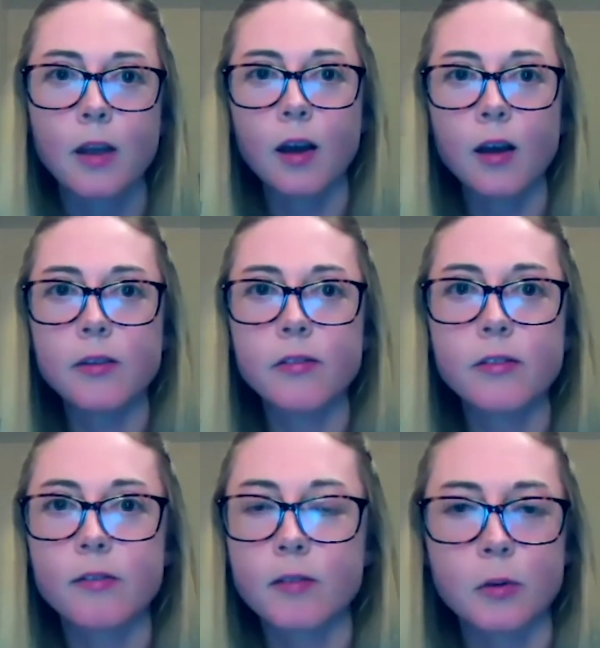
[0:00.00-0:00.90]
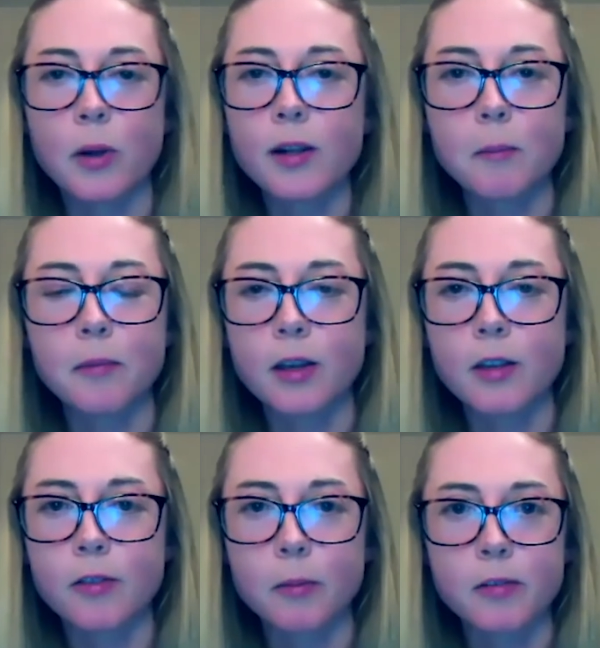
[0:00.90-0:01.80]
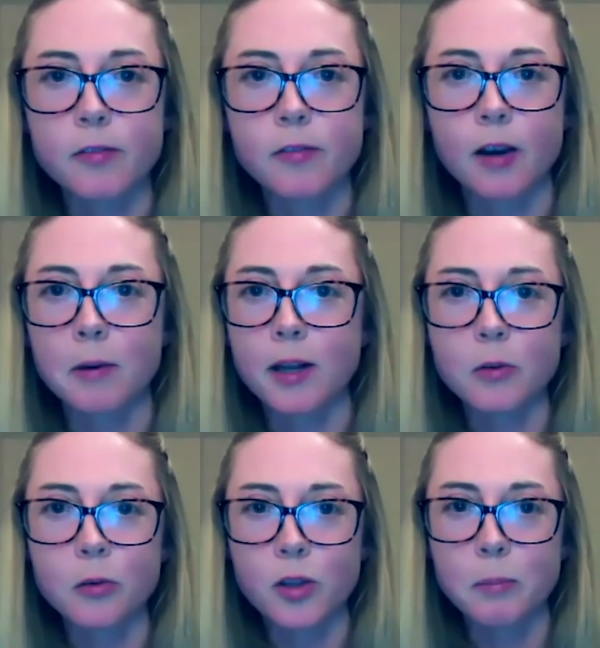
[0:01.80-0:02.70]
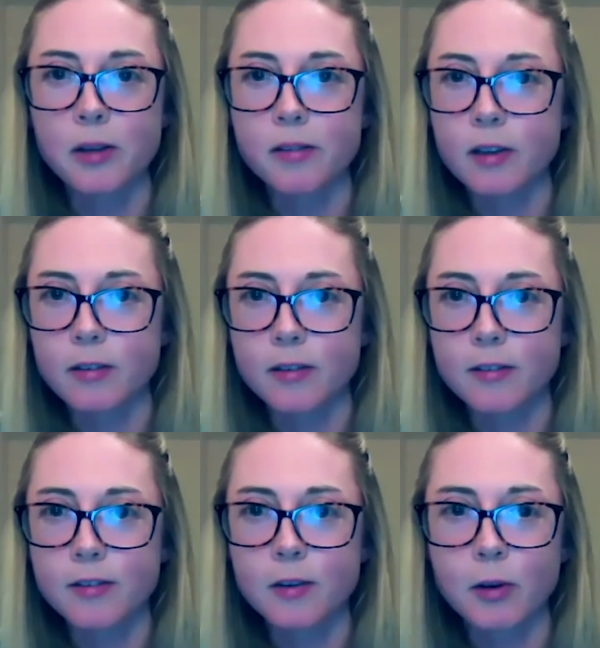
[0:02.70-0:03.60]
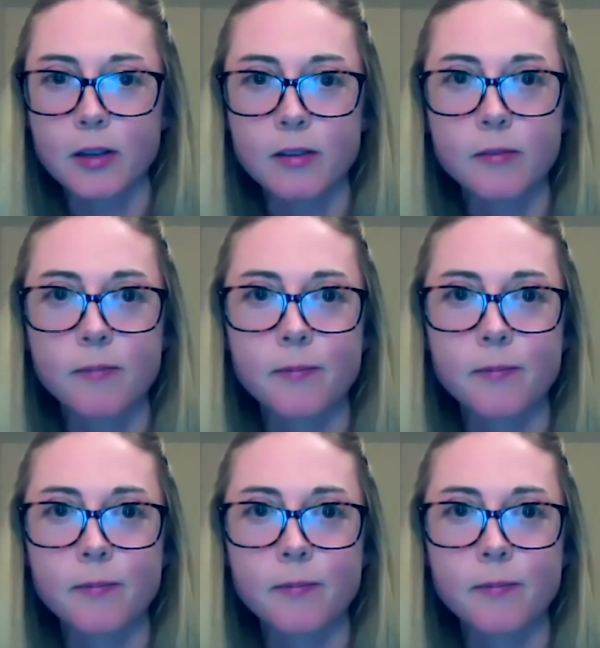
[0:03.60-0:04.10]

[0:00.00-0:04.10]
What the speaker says: And you're welcome. Thank you very much. I'm glad you enjoyed the presentation. Great.